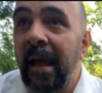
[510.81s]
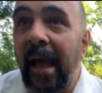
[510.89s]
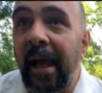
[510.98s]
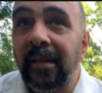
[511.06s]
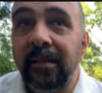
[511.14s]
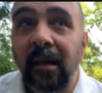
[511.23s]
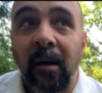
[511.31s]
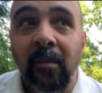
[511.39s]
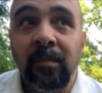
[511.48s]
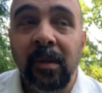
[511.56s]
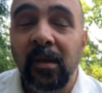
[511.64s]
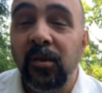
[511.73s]
And
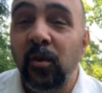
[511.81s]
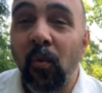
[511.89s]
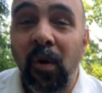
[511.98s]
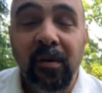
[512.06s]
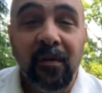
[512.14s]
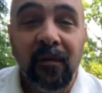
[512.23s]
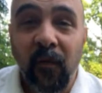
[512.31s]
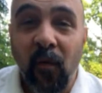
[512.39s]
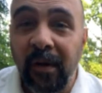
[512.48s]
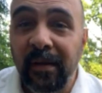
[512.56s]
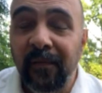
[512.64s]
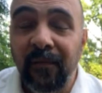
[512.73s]
you want to
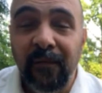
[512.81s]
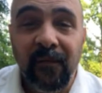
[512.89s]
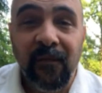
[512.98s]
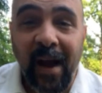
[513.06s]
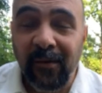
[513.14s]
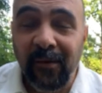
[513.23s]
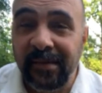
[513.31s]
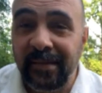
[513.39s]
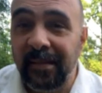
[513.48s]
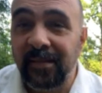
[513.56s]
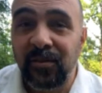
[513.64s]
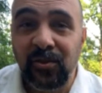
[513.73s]
avoid
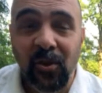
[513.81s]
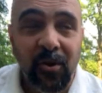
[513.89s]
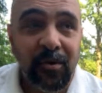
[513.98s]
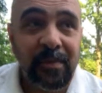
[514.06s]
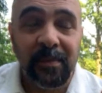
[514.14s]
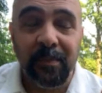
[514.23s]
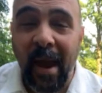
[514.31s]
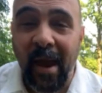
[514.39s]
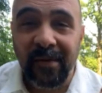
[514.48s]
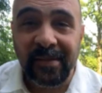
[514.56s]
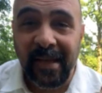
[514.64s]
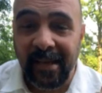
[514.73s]
viruses, germs,
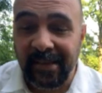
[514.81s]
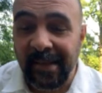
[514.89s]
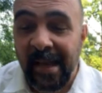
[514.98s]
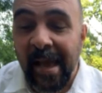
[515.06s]
parasites.